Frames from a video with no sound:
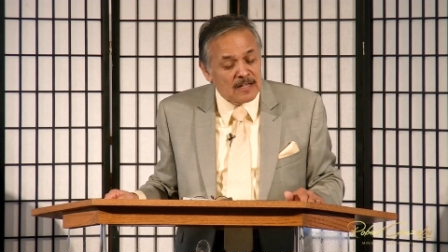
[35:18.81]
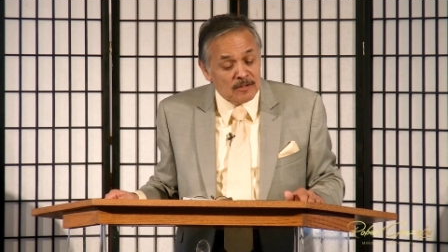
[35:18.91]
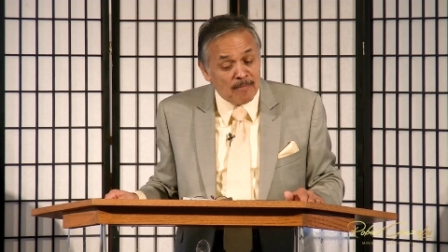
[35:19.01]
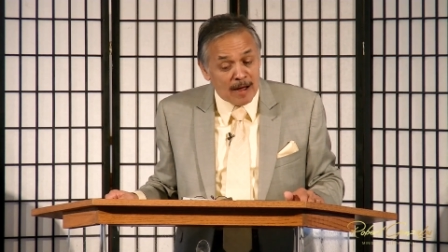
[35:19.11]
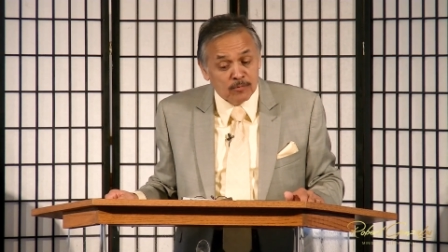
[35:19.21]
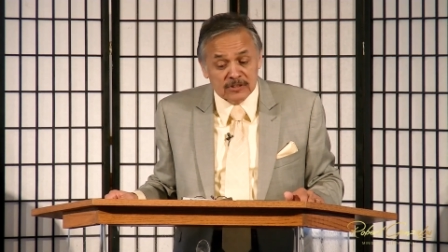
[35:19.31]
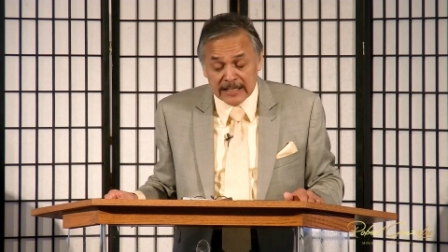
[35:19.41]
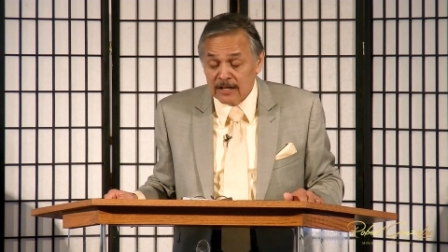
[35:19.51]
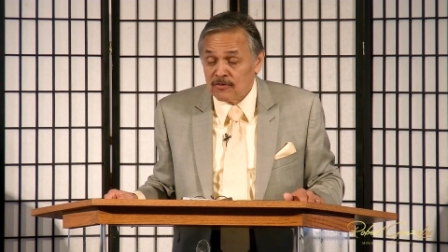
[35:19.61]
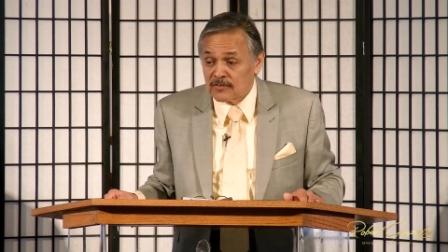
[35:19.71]
and the Bible
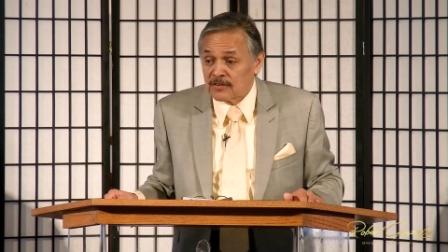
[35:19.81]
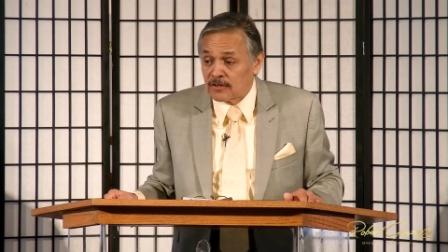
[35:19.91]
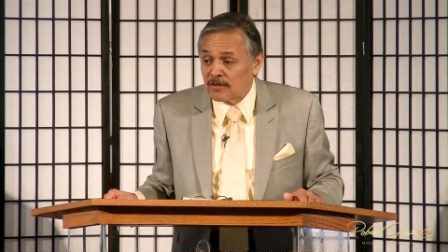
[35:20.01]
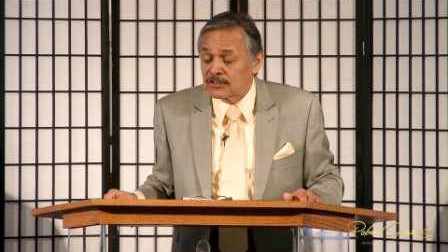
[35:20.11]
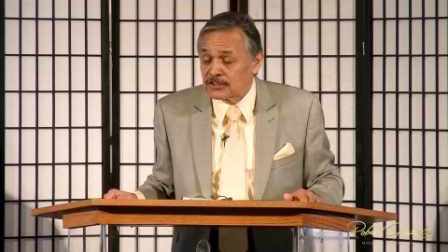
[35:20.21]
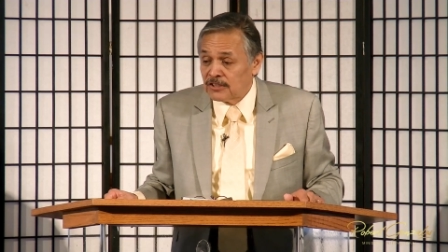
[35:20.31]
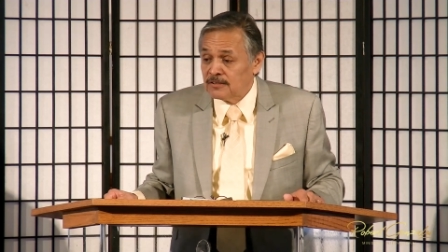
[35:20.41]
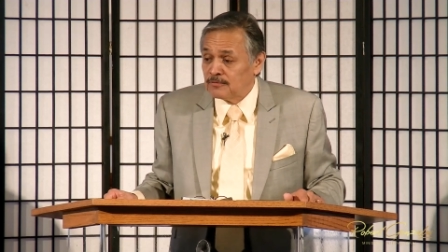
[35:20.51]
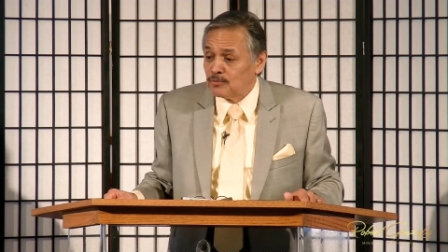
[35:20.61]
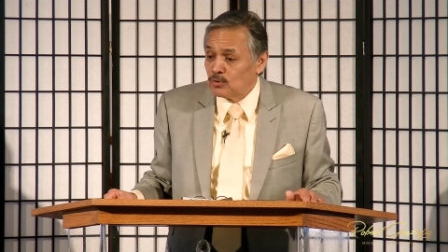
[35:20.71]
tells that there are
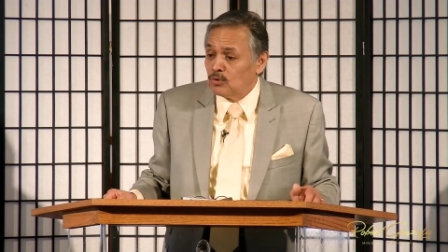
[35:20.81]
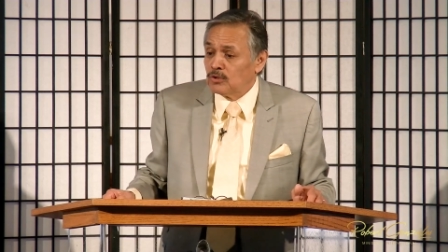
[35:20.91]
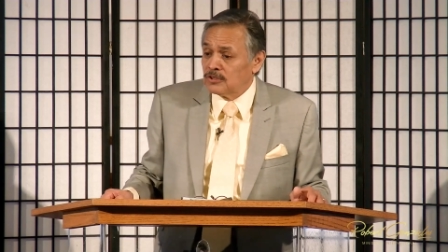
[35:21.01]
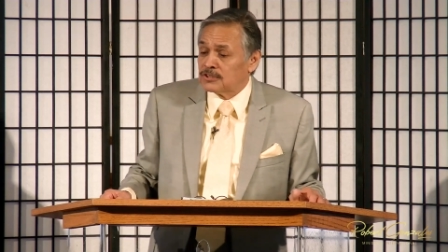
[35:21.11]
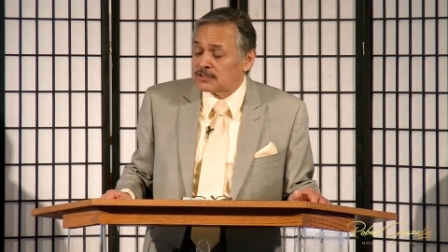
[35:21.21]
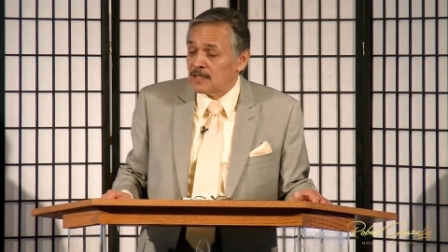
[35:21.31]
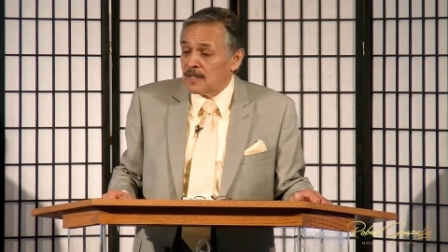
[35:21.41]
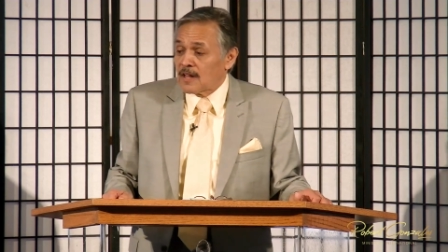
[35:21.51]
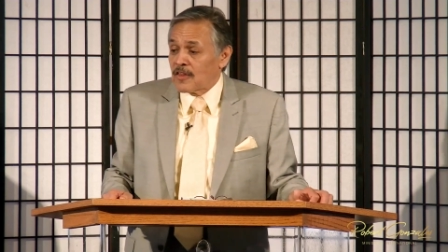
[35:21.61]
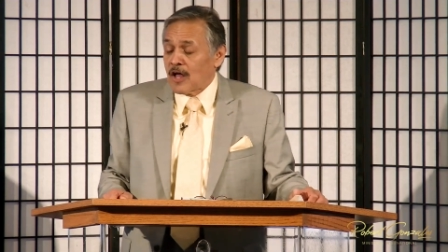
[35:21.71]
certain rulers
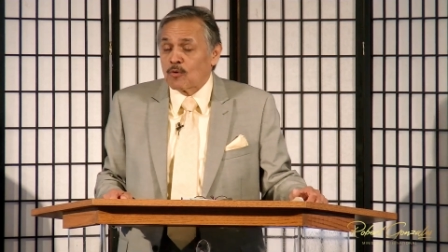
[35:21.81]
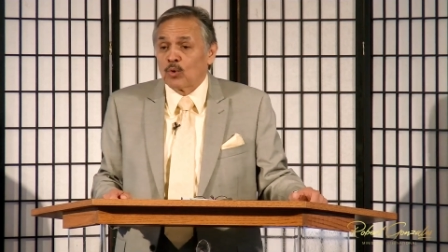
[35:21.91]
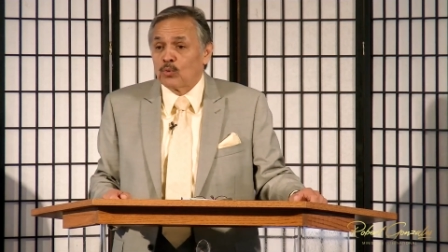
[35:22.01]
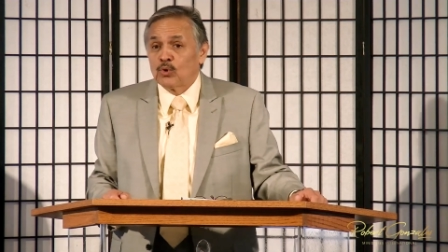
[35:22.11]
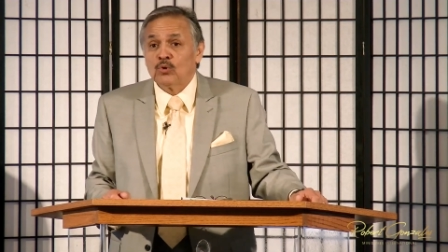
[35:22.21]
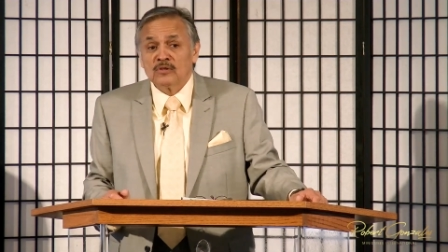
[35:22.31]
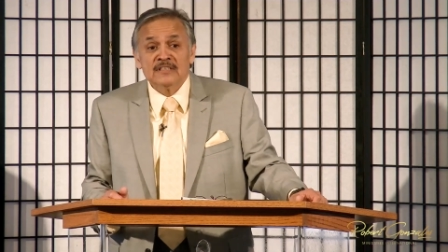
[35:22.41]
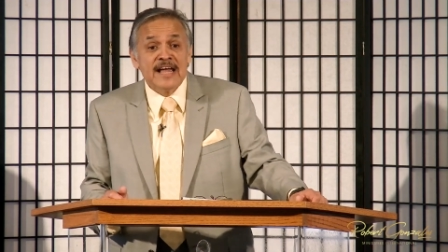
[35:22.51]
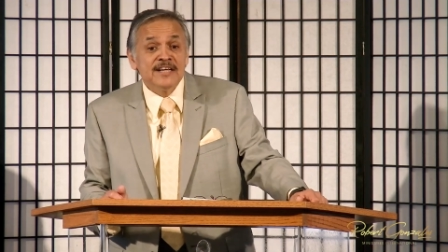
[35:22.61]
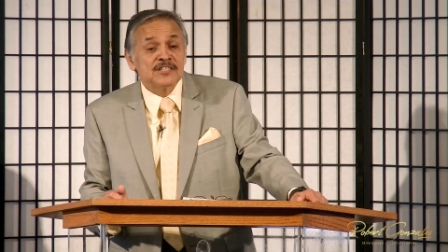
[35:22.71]
that will rule
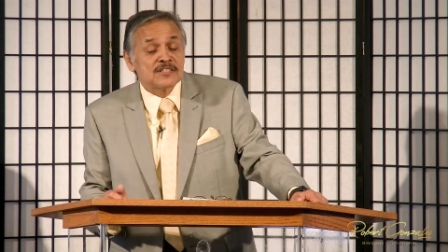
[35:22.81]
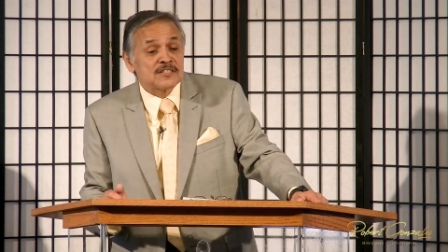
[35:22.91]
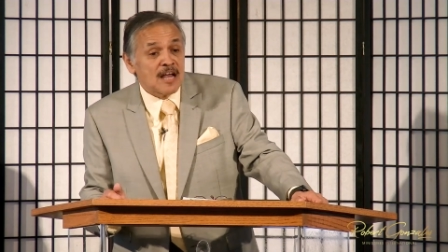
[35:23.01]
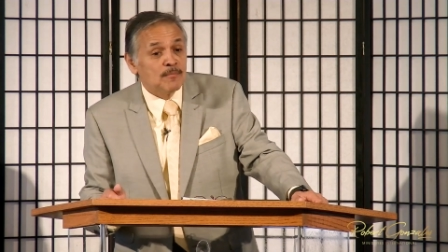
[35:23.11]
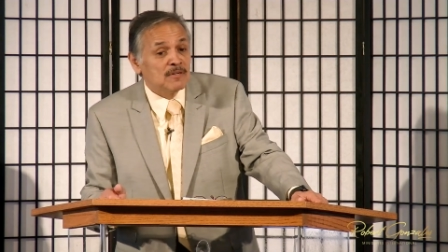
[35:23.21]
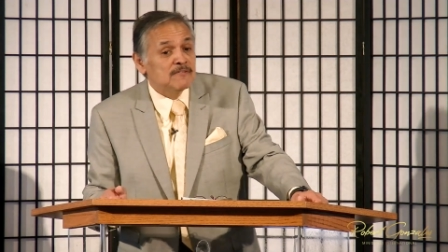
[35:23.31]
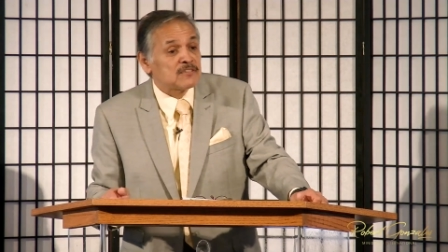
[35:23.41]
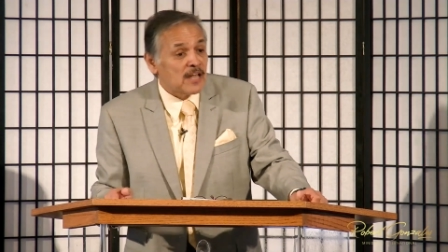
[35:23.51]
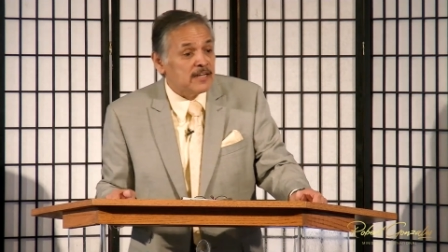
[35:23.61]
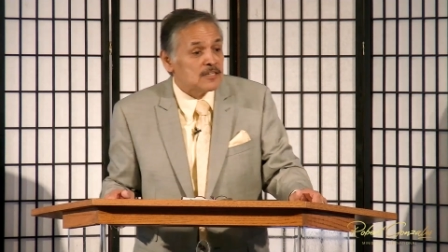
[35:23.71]
nations, and I believe
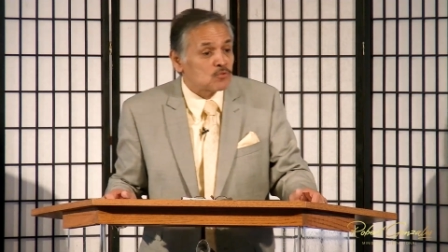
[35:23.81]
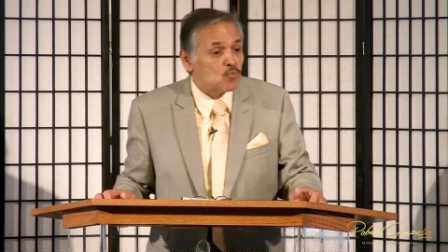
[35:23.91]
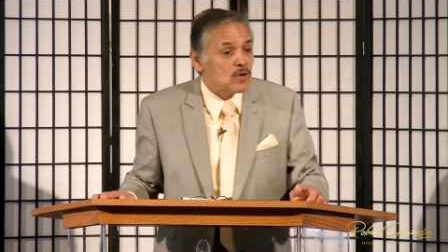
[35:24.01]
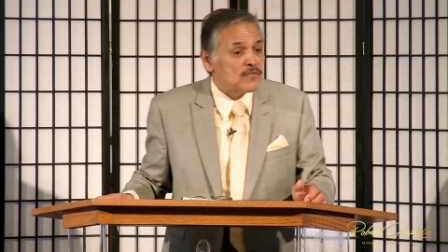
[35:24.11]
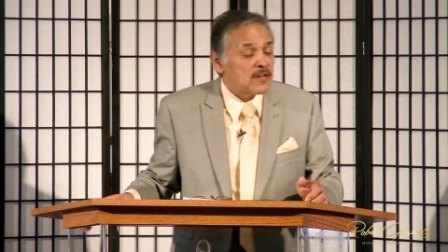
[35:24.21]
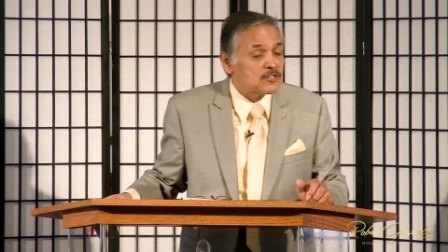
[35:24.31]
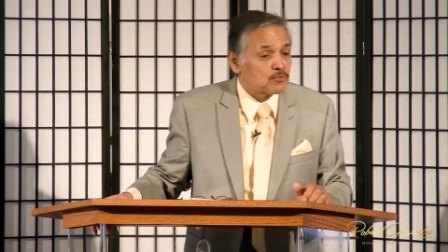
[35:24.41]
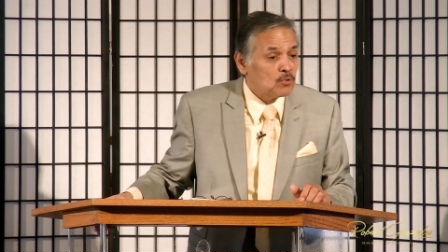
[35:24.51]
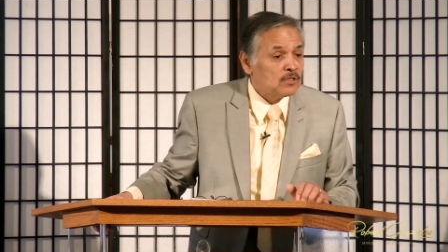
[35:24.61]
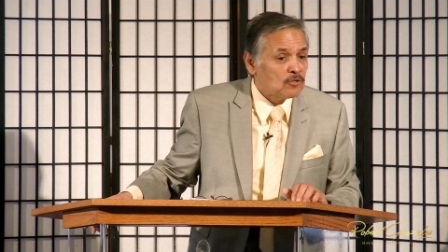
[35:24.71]
Satan is one that is
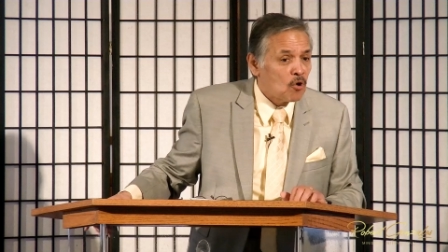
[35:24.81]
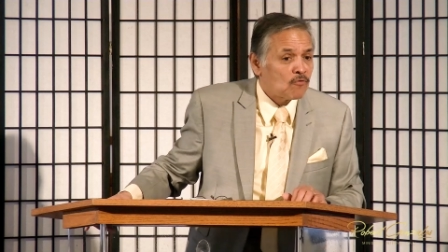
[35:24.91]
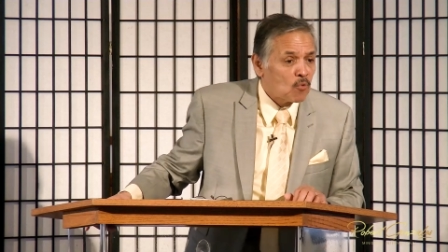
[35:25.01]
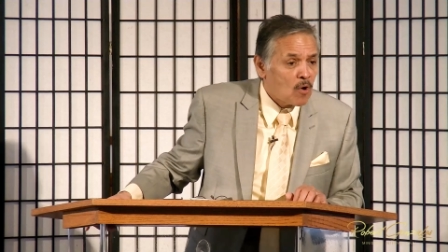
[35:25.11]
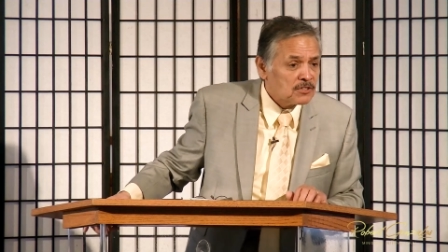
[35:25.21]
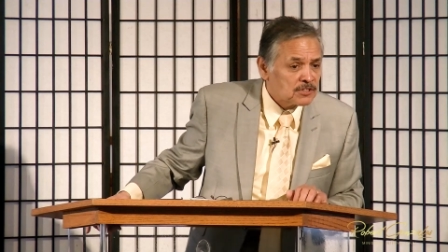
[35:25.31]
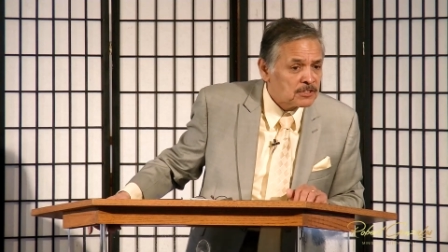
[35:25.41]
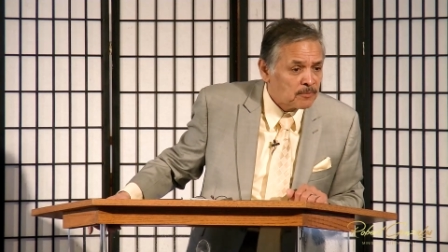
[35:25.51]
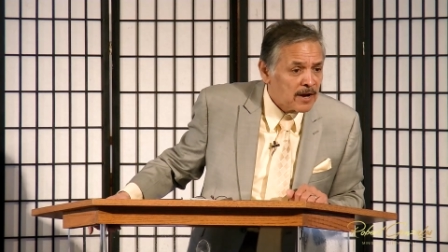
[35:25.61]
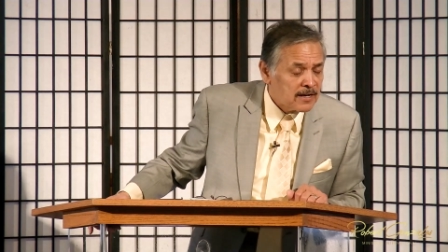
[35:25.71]
ruling over
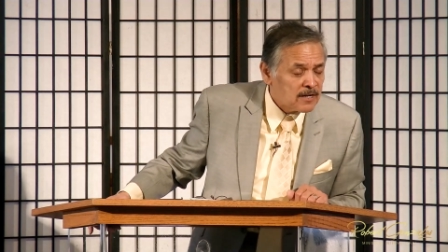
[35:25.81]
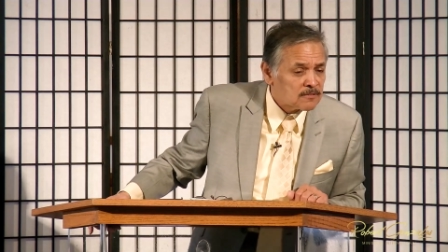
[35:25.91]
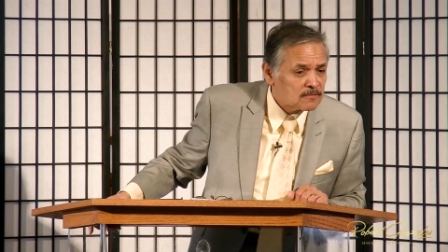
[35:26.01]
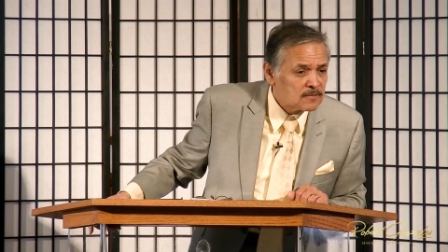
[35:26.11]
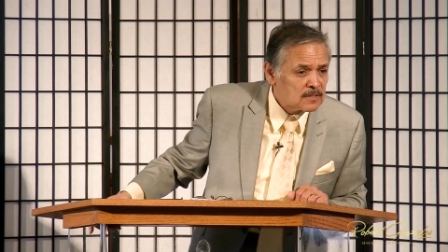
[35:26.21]
Washington right now.